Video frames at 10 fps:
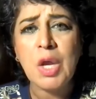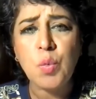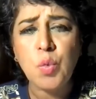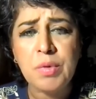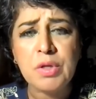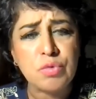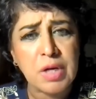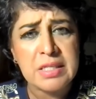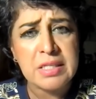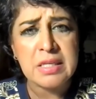a woman
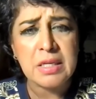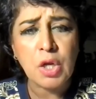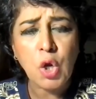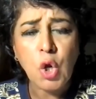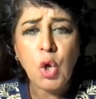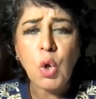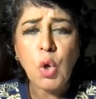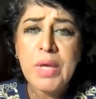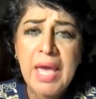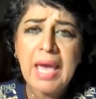rising,
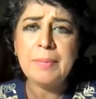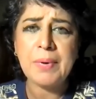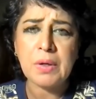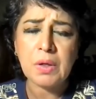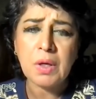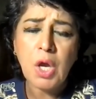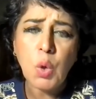we help her.